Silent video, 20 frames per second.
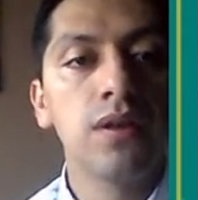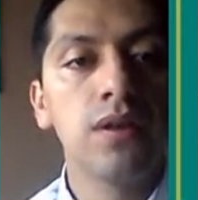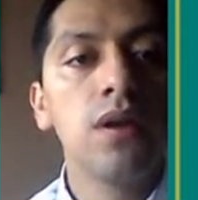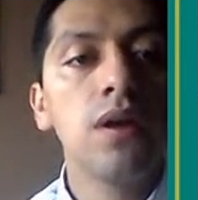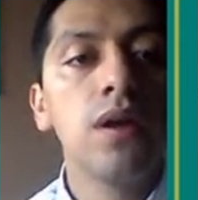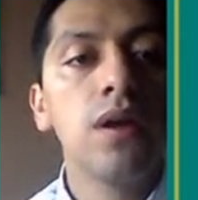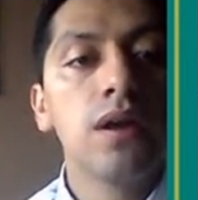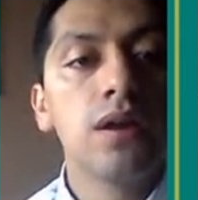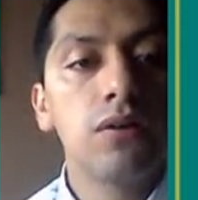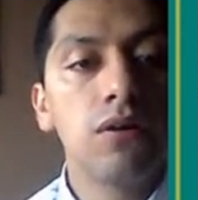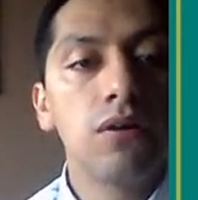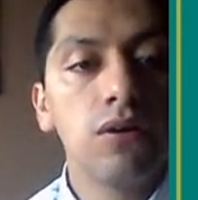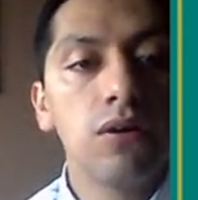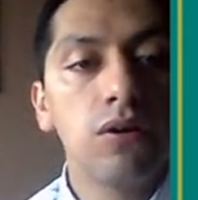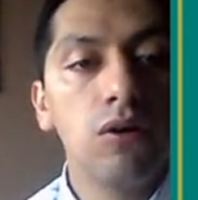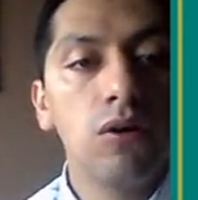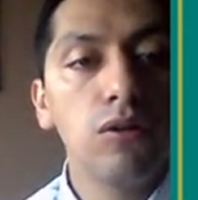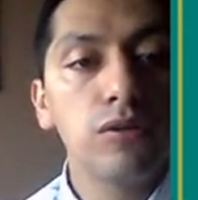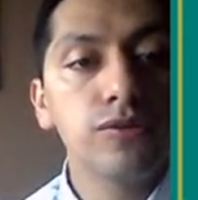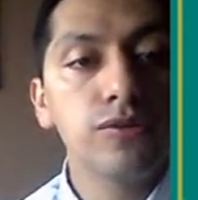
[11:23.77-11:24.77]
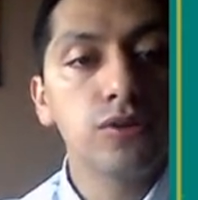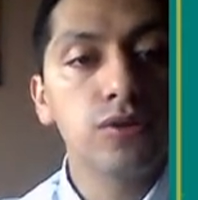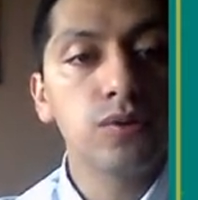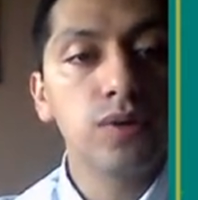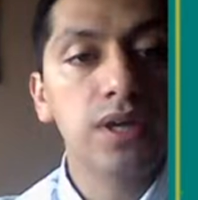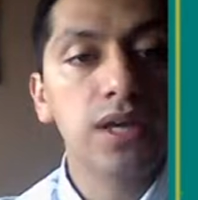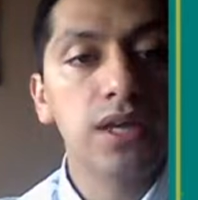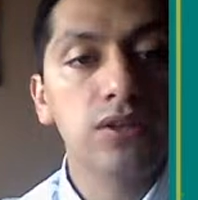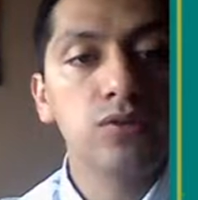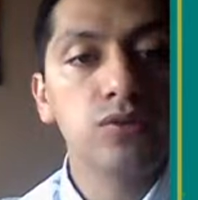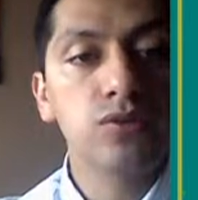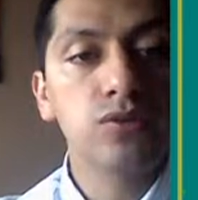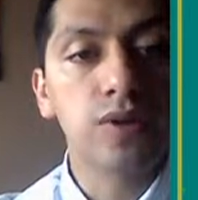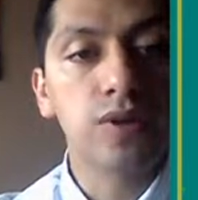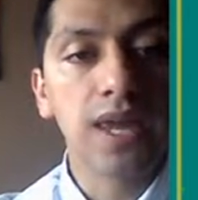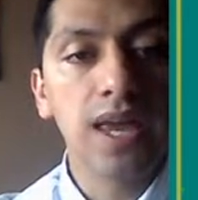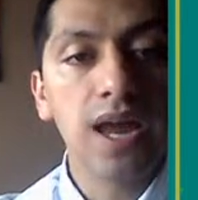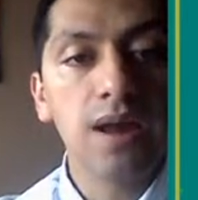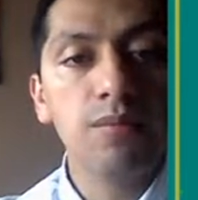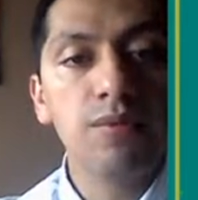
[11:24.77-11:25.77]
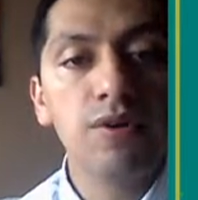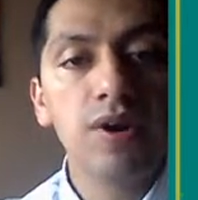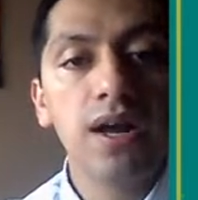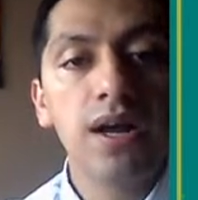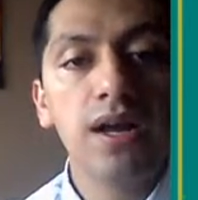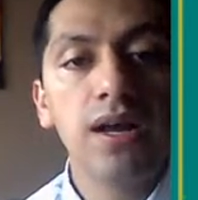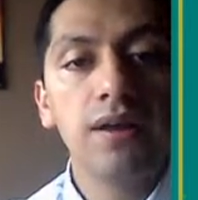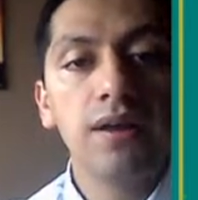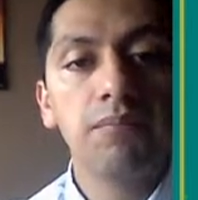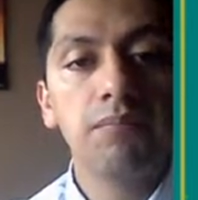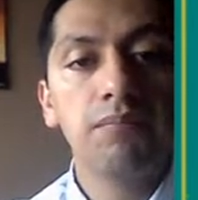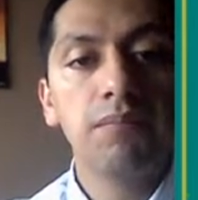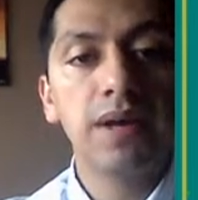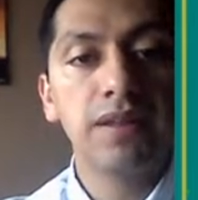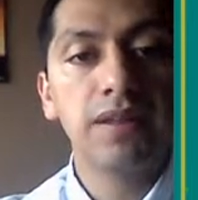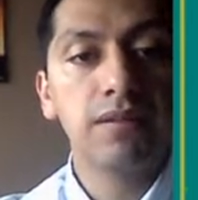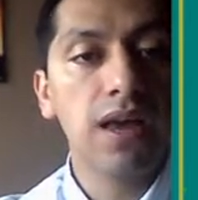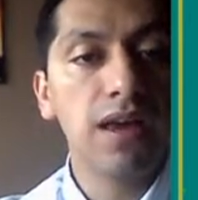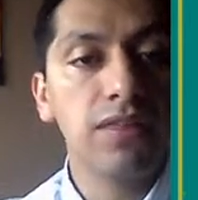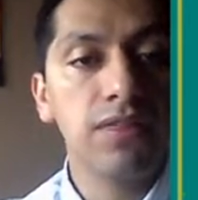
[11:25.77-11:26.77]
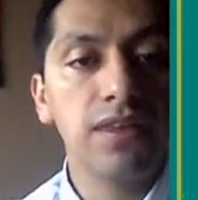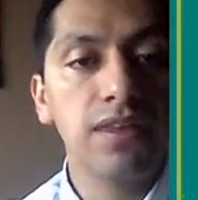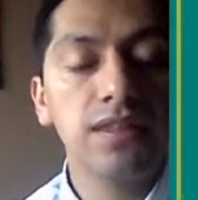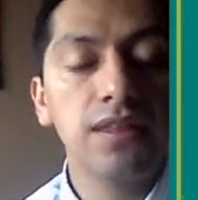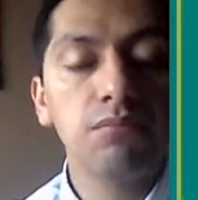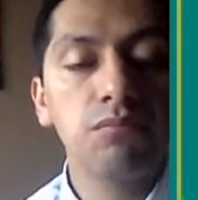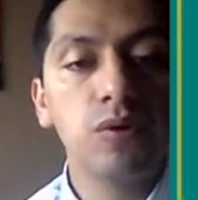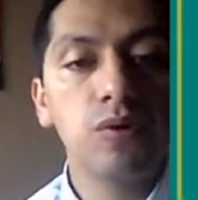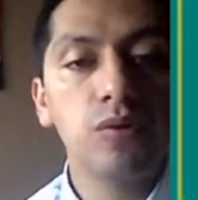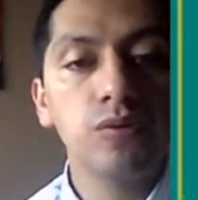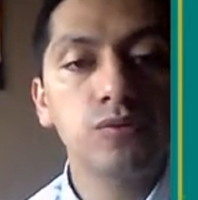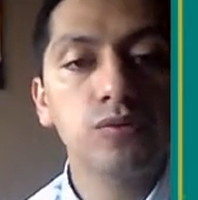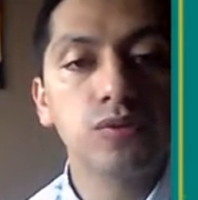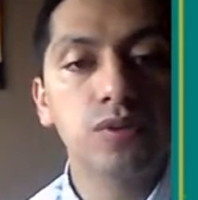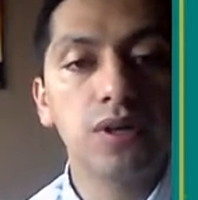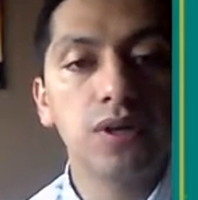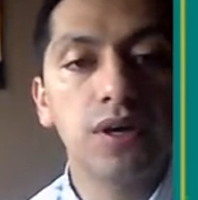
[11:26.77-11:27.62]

Also, you can use your camera, but I think the most